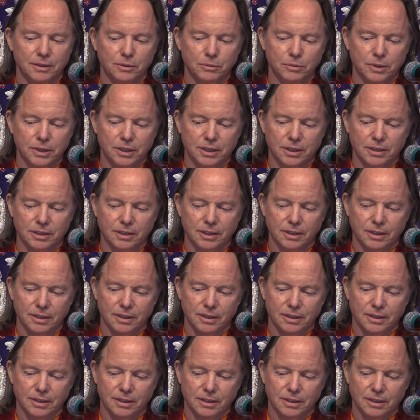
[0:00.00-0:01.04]
which is
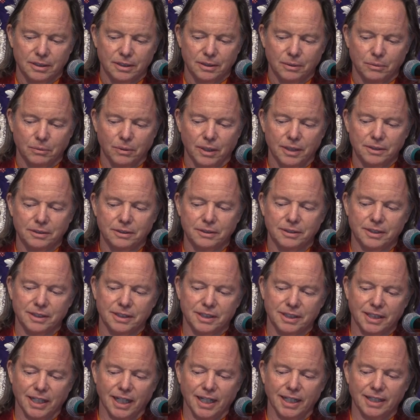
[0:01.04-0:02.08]
what do the
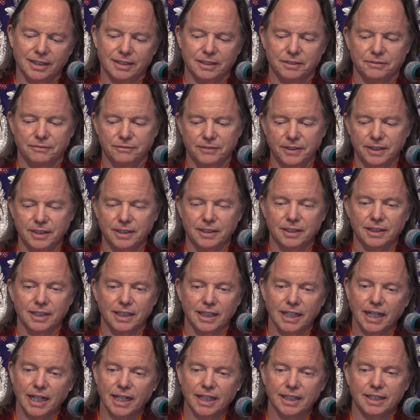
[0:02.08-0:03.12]
signs feel
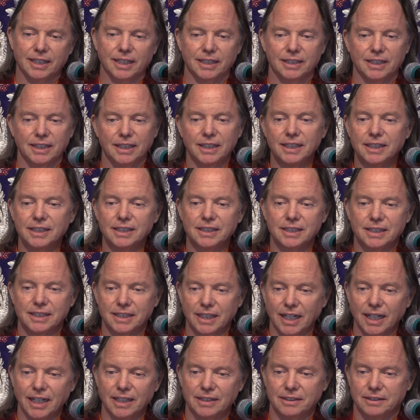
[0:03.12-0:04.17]
like on the
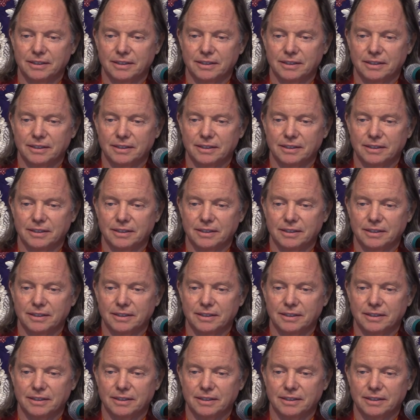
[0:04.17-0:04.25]
inside?